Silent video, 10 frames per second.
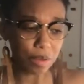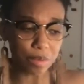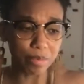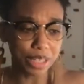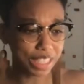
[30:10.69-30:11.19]

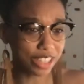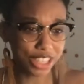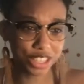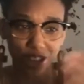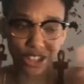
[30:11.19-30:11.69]
But there are
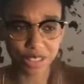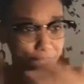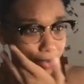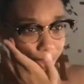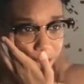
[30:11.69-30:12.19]
certain,
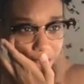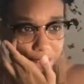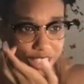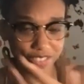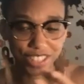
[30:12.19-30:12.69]
people don't
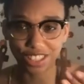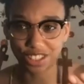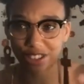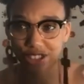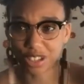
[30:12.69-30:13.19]
notice, but there's
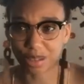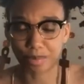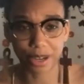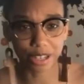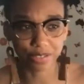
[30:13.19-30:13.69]
also a
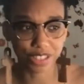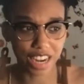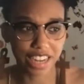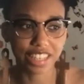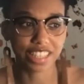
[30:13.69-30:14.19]
part of
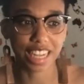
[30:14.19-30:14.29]
China